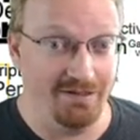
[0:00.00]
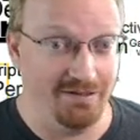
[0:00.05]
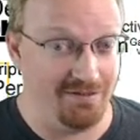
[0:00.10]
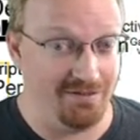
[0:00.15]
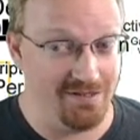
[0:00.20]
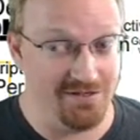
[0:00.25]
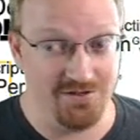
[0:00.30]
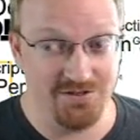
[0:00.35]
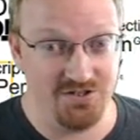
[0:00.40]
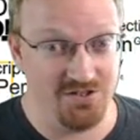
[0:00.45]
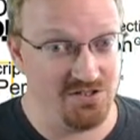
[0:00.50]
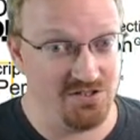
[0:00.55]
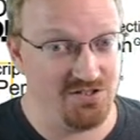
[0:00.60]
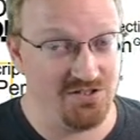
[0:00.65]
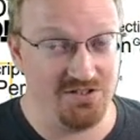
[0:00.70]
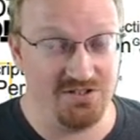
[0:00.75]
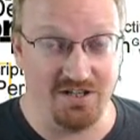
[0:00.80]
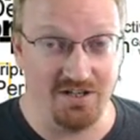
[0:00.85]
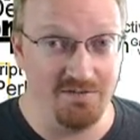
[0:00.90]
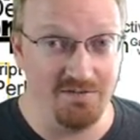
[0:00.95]
There's just
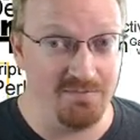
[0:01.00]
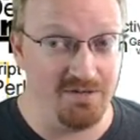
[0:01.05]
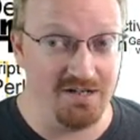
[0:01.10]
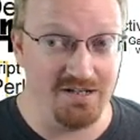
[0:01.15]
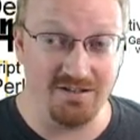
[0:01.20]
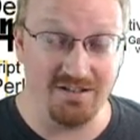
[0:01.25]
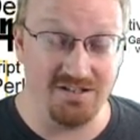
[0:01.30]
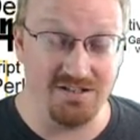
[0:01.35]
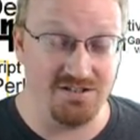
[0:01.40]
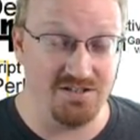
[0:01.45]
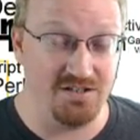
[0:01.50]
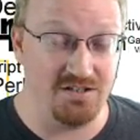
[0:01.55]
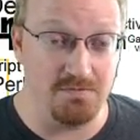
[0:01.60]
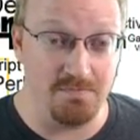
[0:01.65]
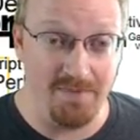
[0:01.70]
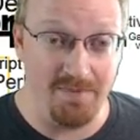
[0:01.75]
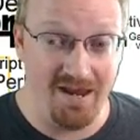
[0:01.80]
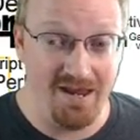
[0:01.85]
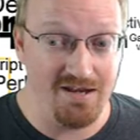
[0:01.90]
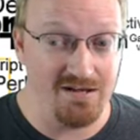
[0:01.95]
a ton of money because the
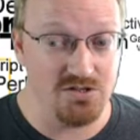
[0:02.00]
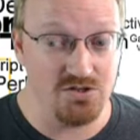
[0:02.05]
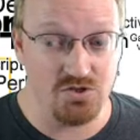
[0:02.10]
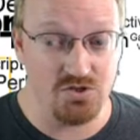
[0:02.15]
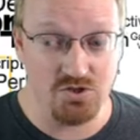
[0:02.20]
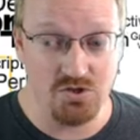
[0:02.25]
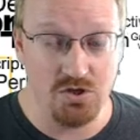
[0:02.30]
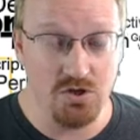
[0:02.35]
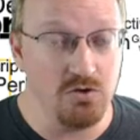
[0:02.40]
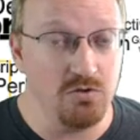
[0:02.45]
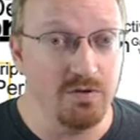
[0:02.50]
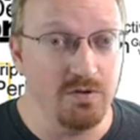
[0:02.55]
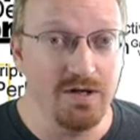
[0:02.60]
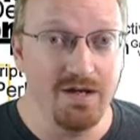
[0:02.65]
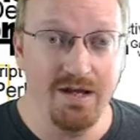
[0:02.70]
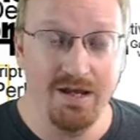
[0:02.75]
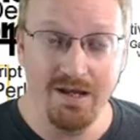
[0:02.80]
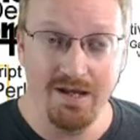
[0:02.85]
demand is so